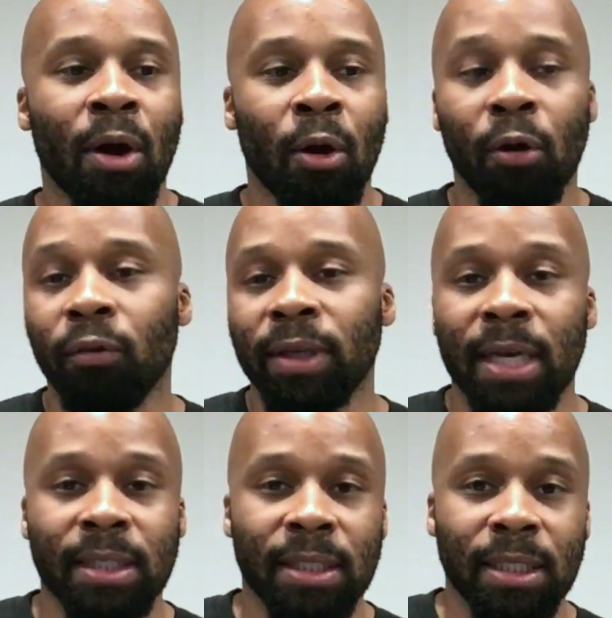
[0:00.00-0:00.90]
Hopefully,
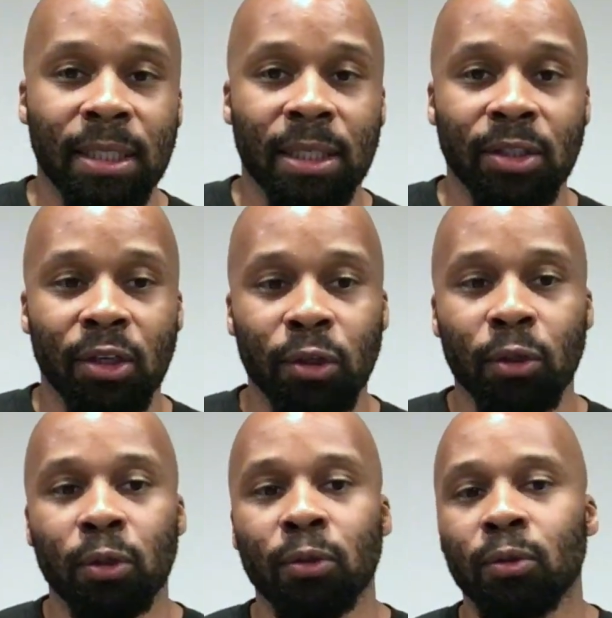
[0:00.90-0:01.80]
as the season
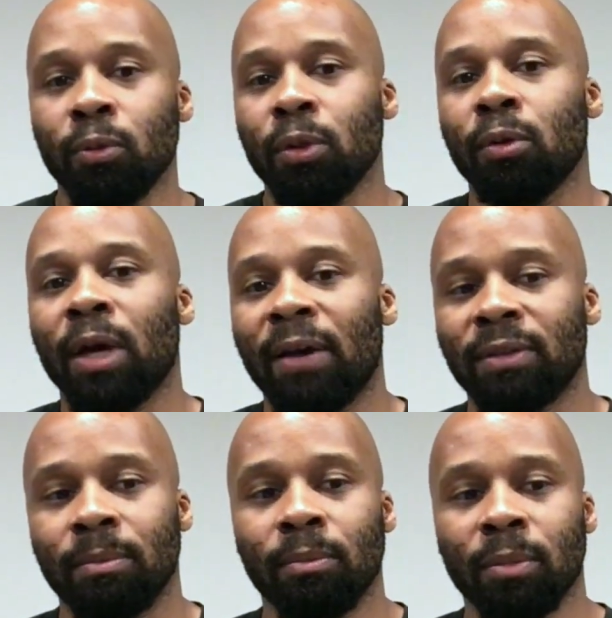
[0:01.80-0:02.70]
continues, we'll have
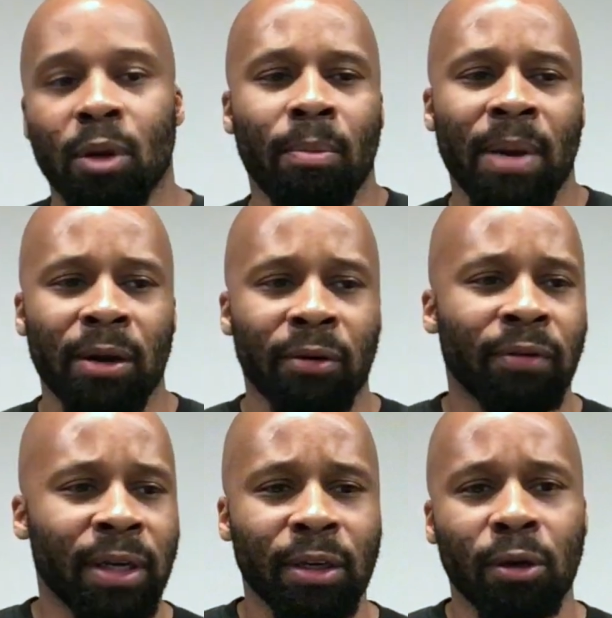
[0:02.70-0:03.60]
some better
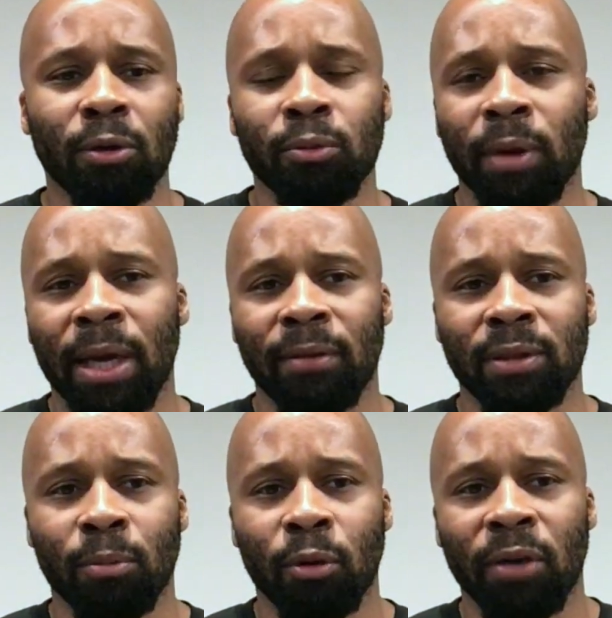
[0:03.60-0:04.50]
videos. We'll have
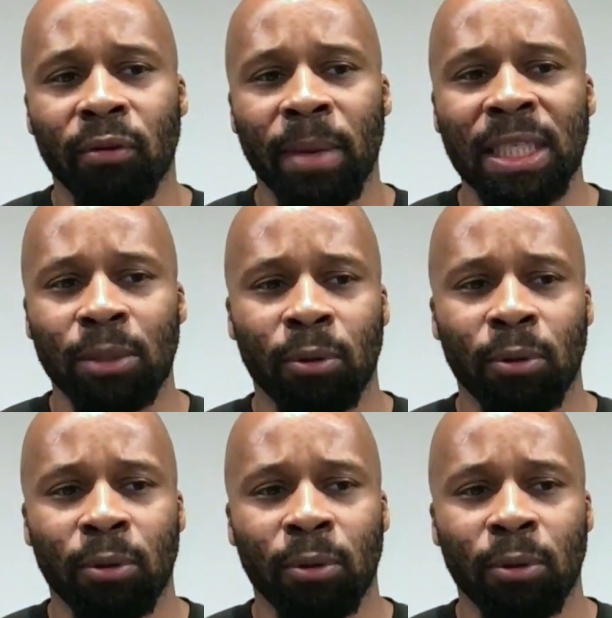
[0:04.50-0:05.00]
some more information.